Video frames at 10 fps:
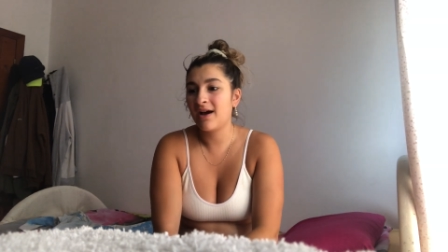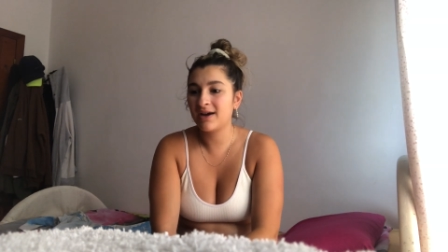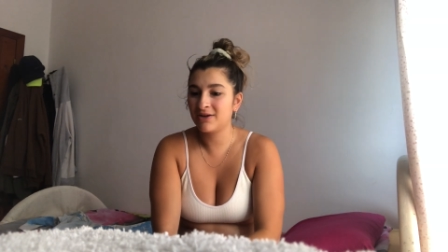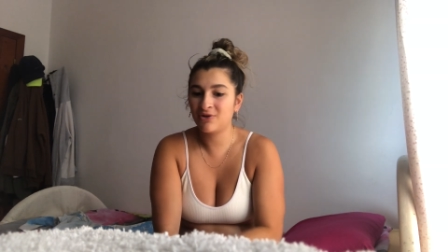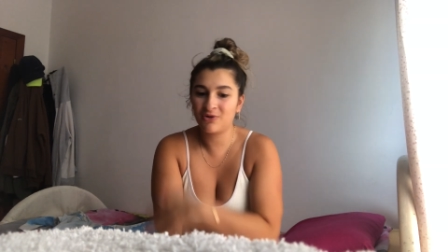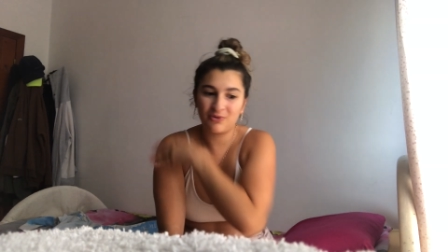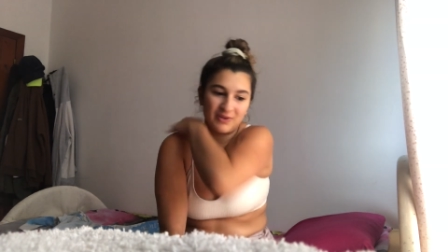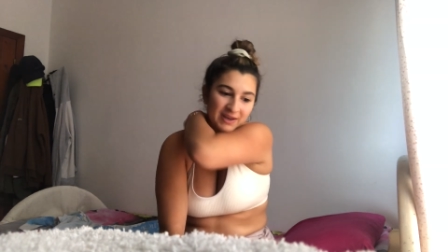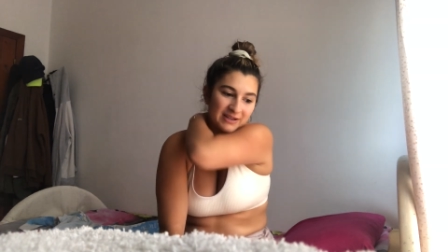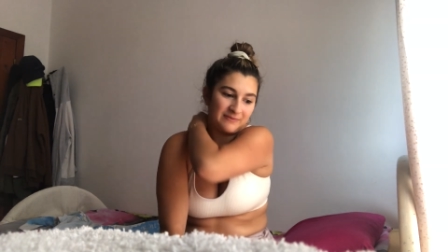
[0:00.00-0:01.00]
I know
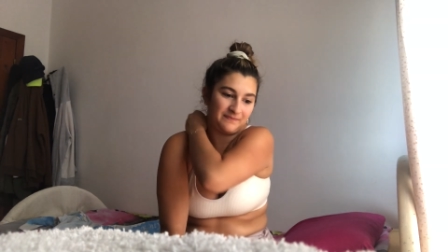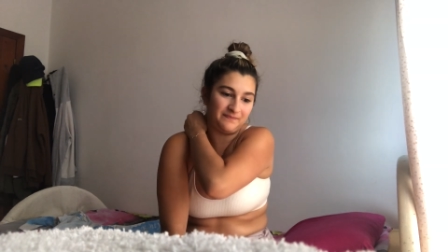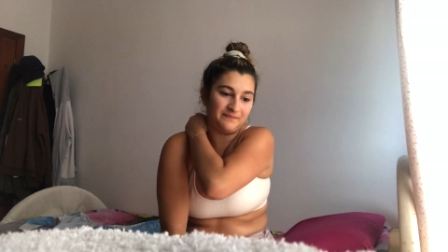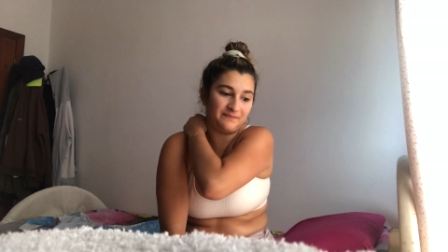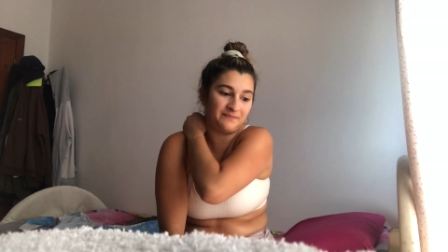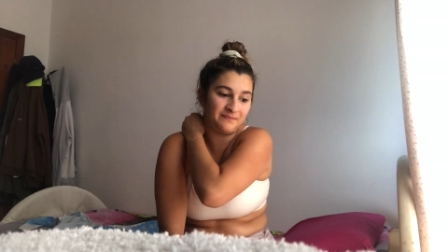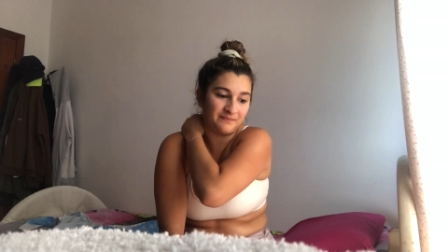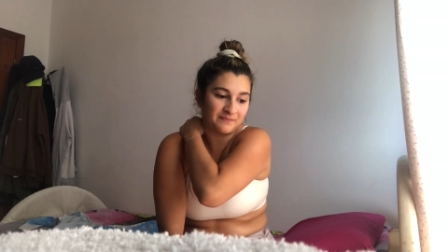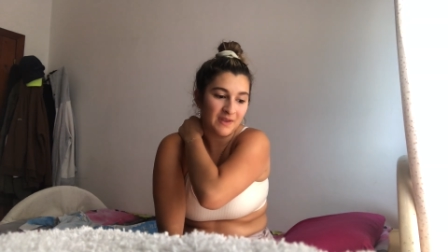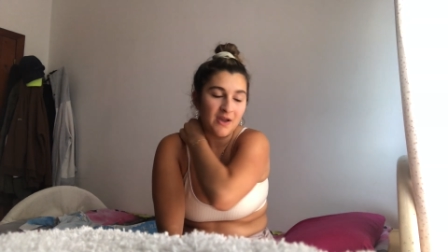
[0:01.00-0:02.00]

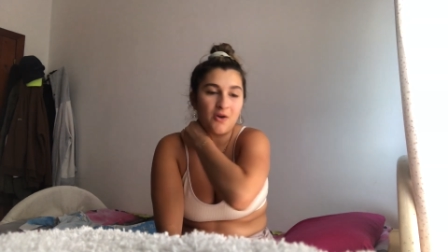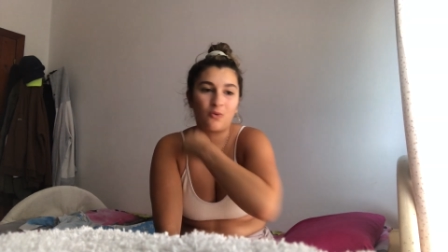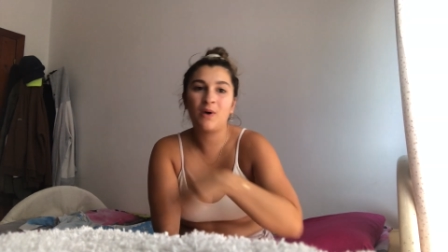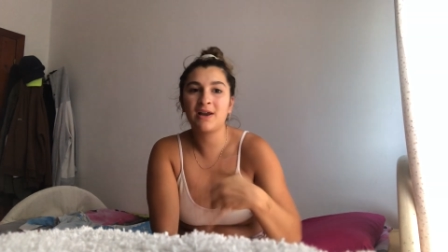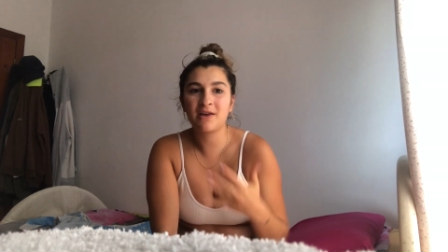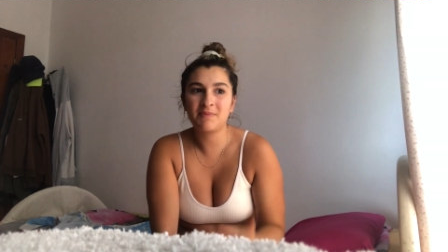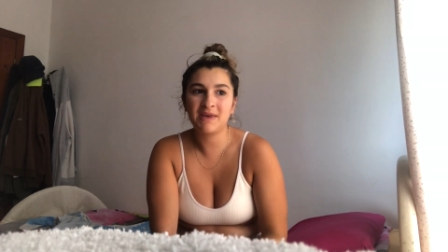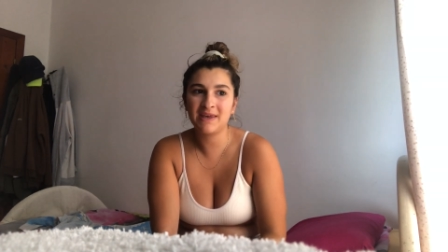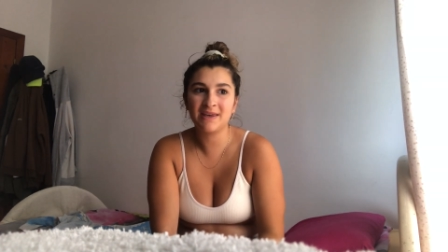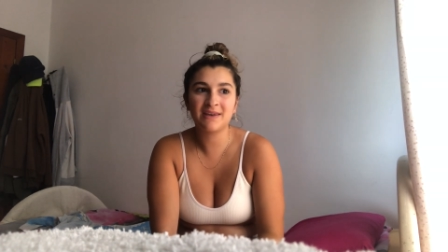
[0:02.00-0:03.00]
that while I'm
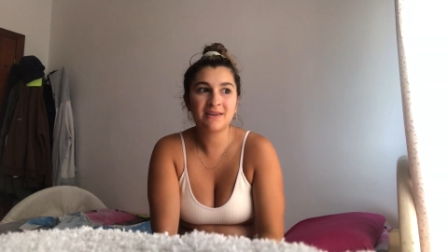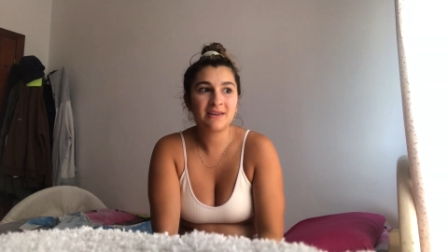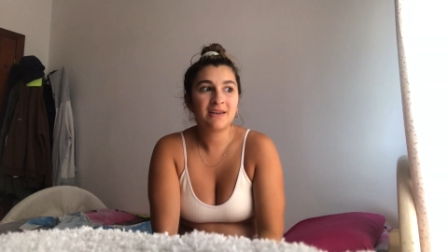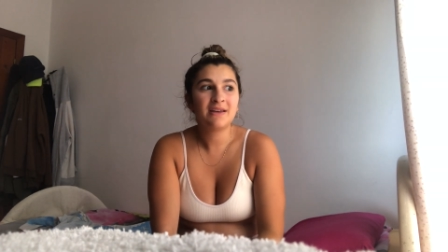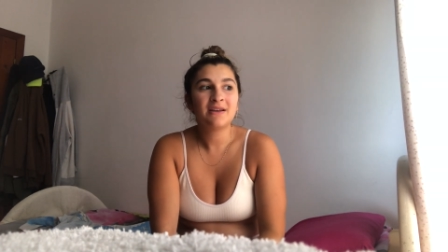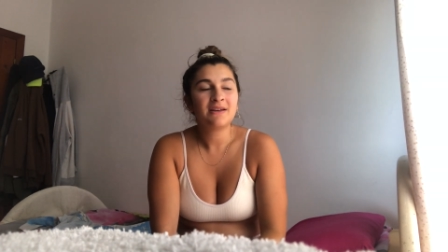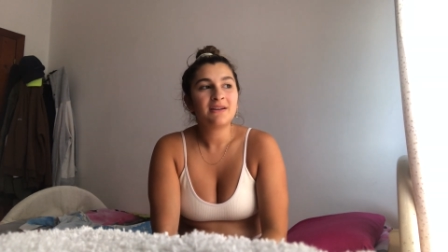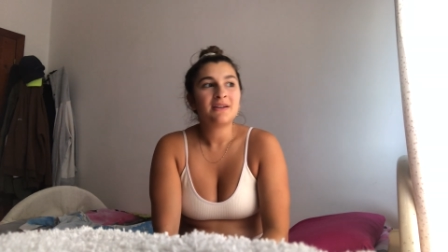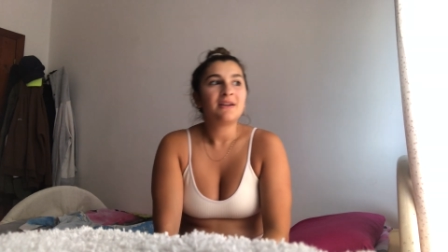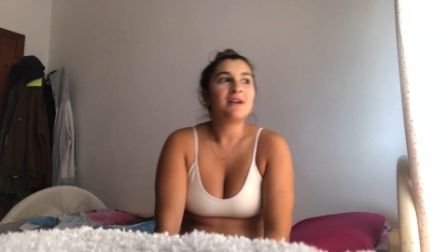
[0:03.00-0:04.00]
here
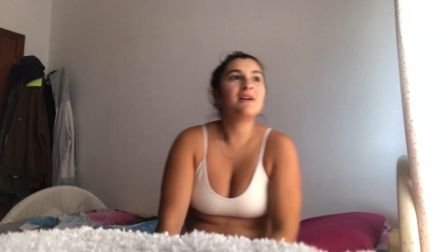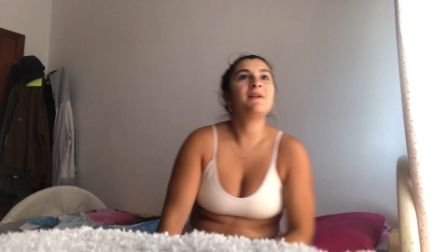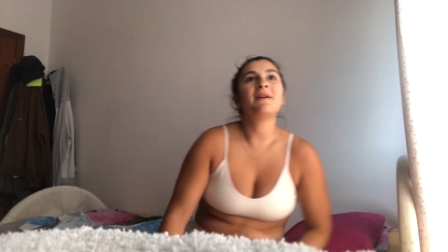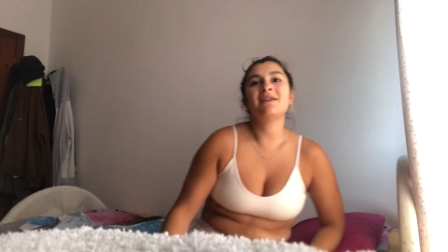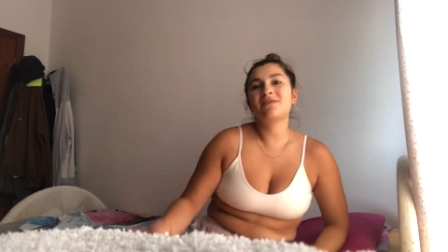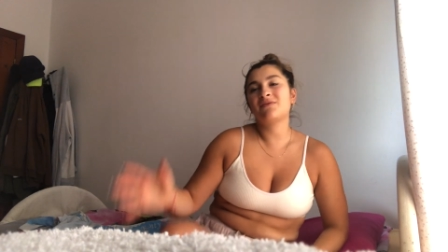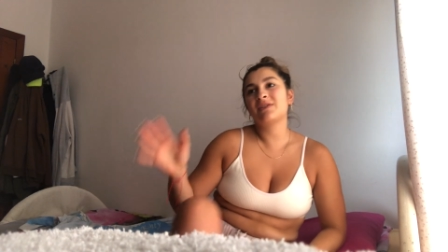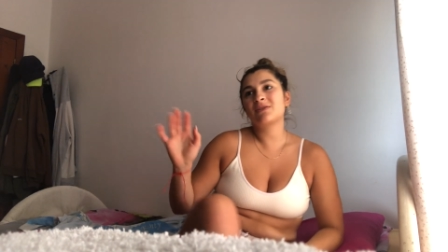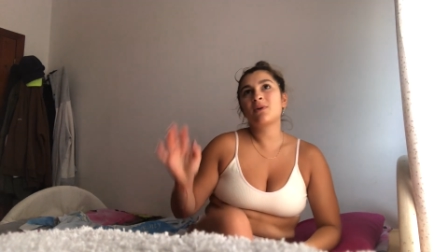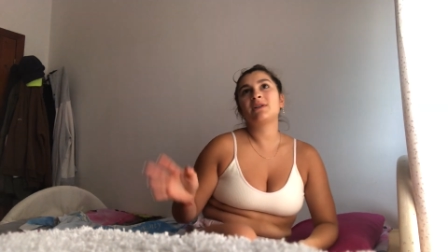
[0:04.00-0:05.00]
it's,
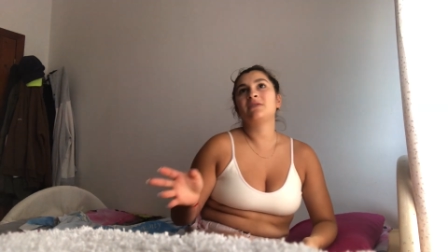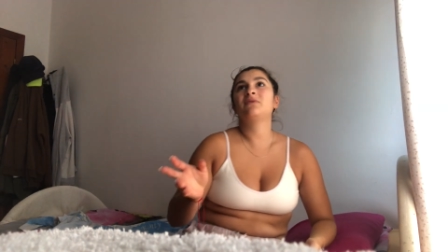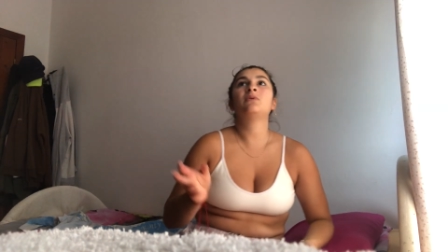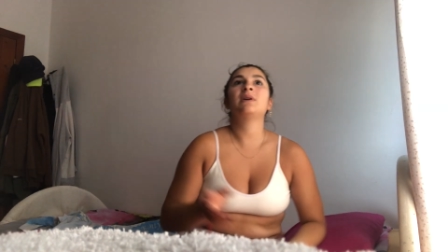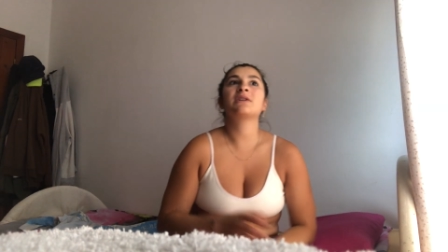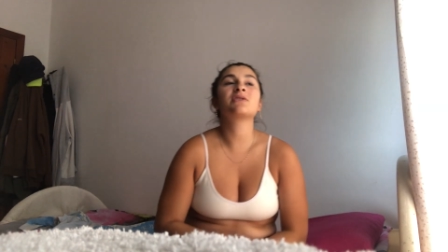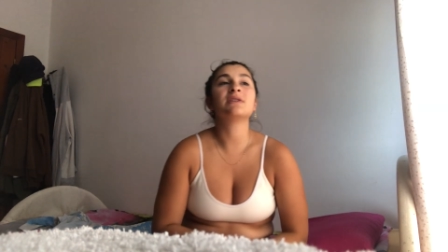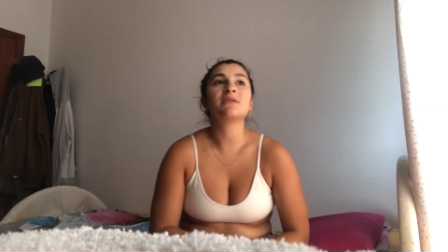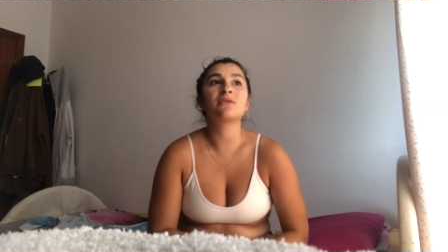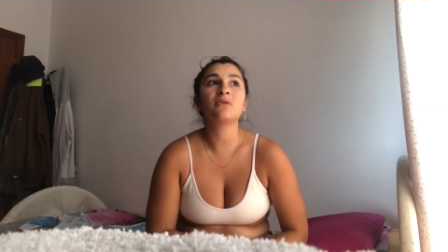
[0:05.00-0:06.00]
it's quite difficult
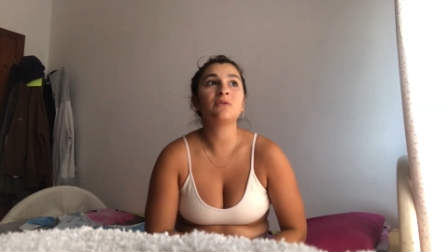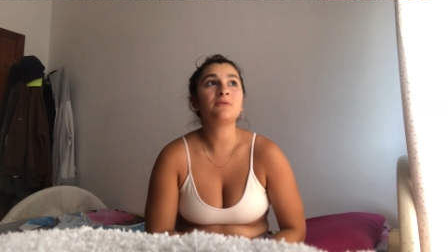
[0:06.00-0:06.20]
actually. So